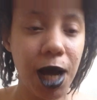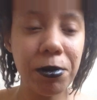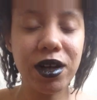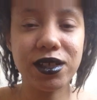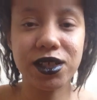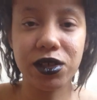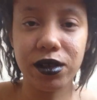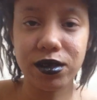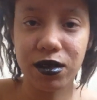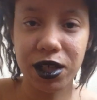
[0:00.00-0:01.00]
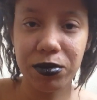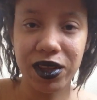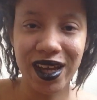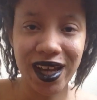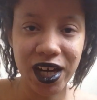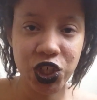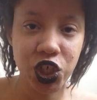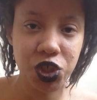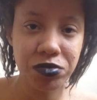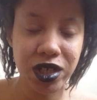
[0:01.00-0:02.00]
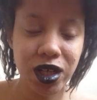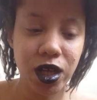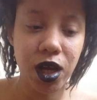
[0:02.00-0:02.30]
I'm not necessarily talking about that kind of judgment,